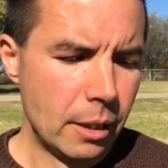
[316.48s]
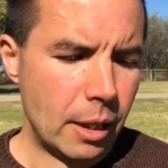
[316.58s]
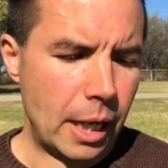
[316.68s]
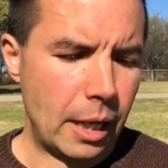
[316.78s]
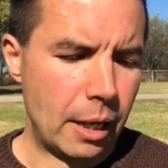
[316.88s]

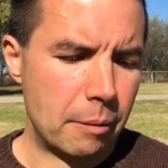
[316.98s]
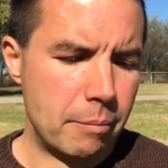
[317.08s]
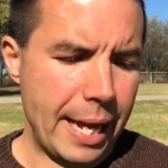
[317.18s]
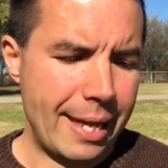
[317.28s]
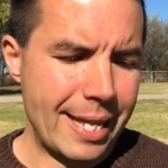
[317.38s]

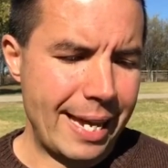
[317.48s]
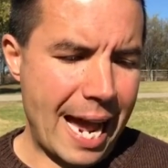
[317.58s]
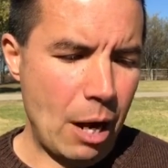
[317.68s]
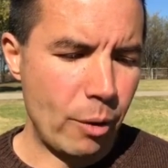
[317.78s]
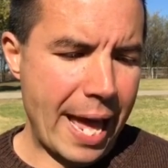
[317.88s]
And then
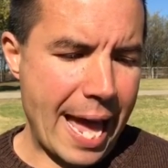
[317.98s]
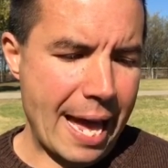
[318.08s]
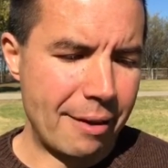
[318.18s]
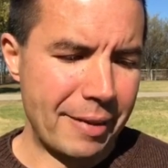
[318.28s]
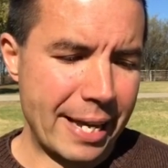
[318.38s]
I would
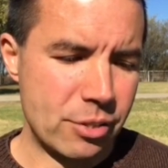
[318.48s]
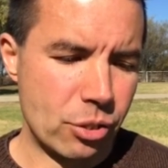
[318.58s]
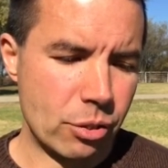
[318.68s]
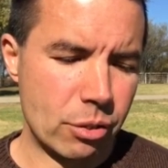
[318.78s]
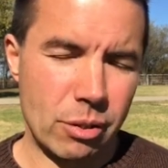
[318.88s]
have, as
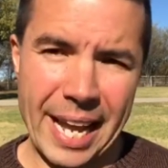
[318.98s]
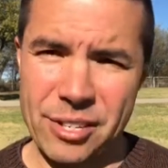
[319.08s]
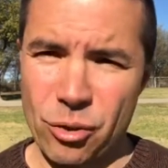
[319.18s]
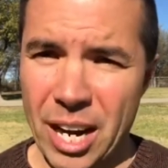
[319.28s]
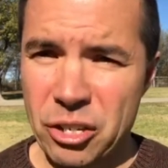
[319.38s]
your
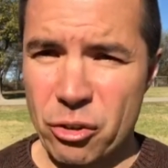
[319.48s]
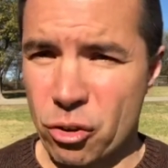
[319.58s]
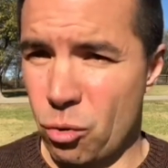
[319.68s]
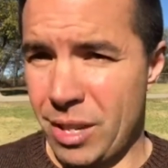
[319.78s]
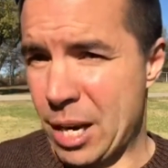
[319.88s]
ushers
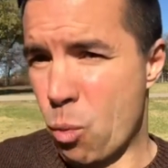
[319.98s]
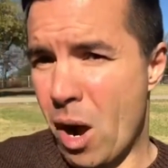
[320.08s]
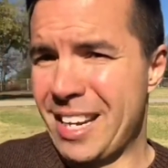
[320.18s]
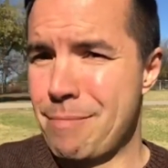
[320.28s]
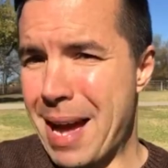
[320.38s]
are like
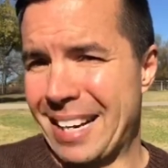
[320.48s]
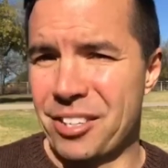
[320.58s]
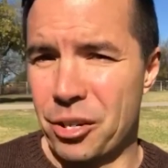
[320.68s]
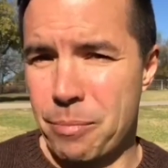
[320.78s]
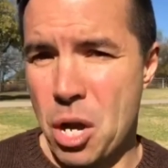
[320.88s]
walking back
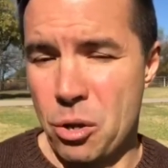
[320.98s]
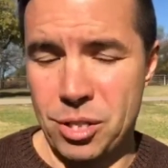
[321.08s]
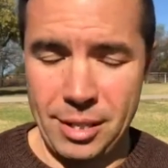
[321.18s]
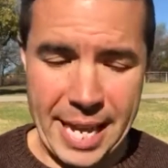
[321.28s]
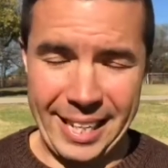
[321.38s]
to their
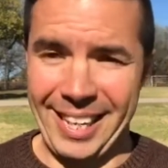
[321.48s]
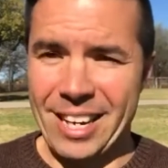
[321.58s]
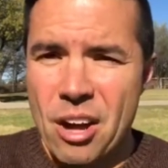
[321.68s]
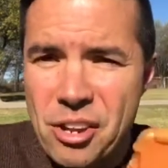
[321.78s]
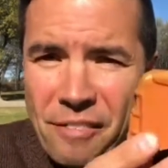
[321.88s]
post, like
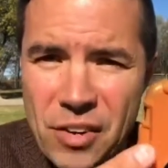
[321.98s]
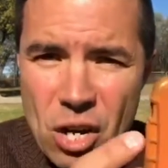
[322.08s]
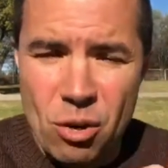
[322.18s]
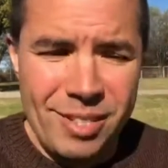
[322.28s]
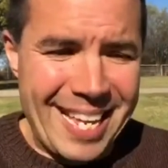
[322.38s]
get on their
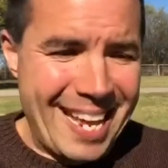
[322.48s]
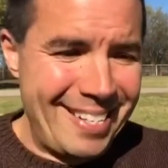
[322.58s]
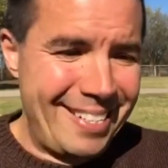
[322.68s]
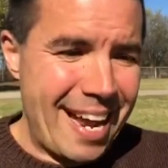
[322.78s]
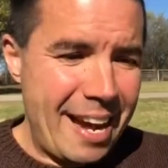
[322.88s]
phones
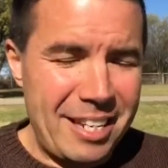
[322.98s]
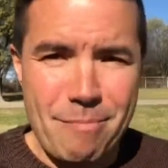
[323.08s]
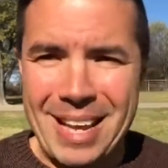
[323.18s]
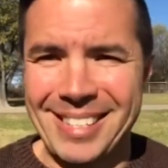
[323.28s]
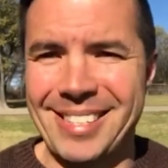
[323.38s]
and
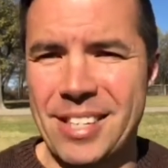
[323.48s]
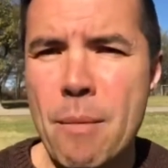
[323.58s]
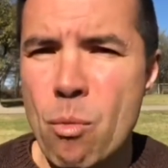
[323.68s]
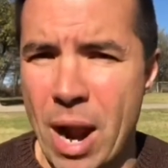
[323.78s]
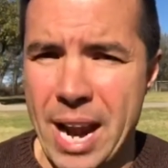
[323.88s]
document
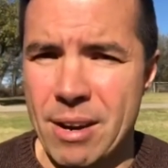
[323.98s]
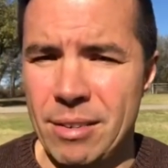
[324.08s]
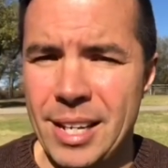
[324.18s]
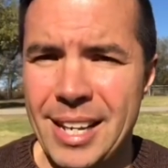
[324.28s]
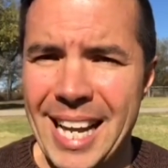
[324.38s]
somewhere
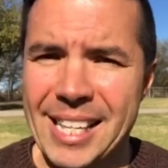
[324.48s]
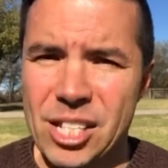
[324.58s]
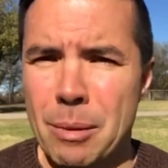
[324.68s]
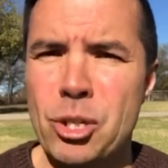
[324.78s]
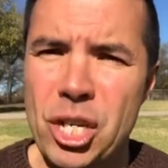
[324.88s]
in
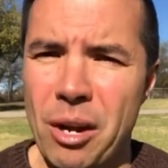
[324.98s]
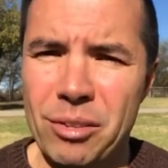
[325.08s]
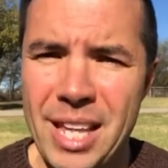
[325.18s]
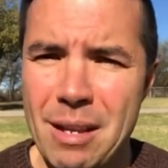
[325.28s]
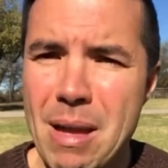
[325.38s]
some
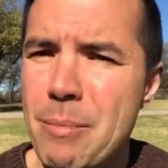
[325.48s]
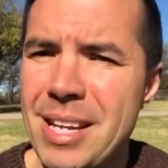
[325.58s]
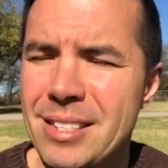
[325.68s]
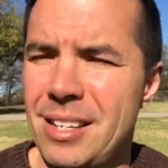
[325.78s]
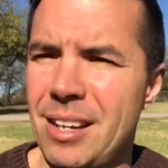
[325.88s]
shared thing. Maybe
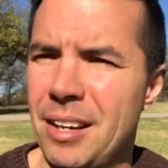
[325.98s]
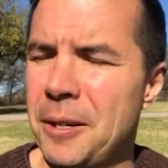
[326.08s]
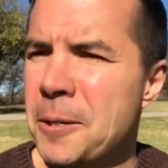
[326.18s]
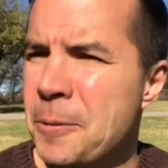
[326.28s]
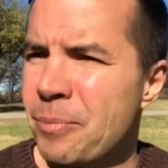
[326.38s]
it's
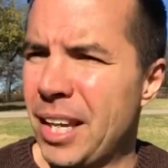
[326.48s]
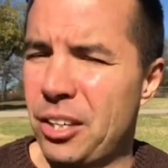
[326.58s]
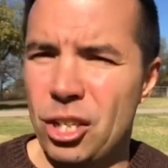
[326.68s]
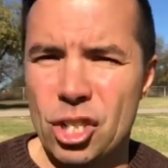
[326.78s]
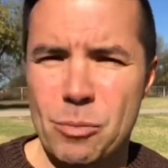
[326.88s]

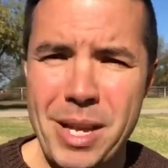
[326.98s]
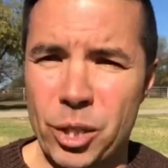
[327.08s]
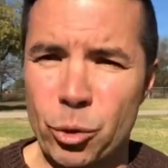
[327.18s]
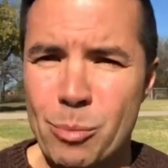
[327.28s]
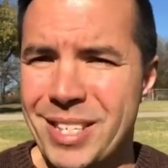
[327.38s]
it could just be a
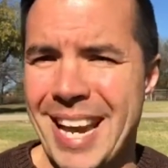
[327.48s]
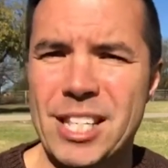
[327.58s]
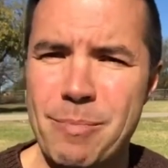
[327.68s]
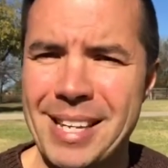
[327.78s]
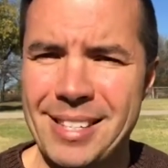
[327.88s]
group
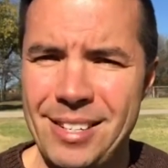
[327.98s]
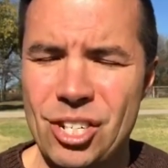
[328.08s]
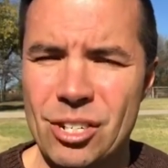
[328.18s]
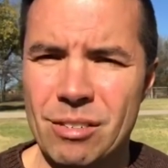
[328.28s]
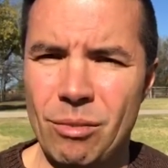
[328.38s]
text
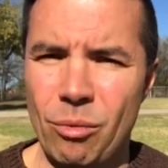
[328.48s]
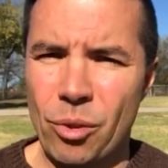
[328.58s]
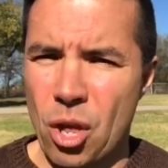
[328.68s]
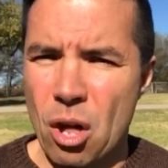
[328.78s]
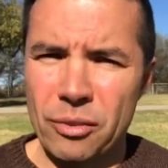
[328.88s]
message
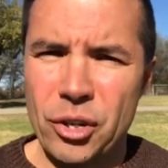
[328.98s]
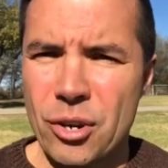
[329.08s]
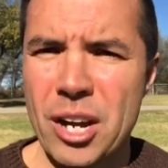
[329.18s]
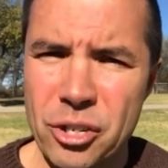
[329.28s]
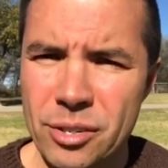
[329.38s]
with all of your
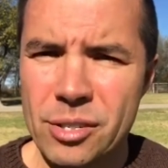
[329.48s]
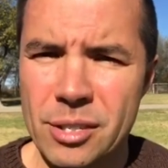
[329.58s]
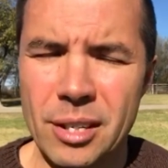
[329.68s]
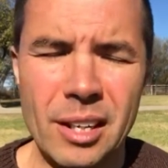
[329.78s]
ushers,